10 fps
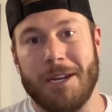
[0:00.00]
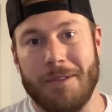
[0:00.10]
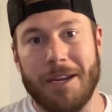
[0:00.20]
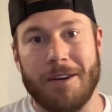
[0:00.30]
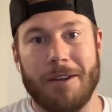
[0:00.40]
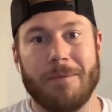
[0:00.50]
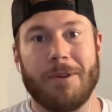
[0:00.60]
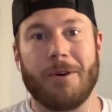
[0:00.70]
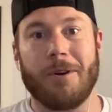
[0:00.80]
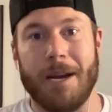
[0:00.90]
in here that could,
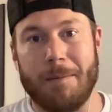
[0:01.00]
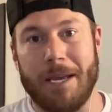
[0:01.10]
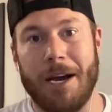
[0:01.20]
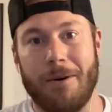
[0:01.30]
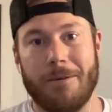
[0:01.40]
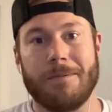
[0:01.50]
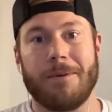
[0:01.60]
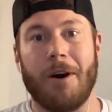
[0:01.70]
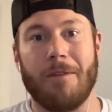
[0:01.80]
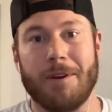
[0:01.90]
correct me how
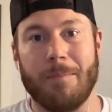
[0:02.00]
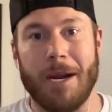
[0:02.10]
often.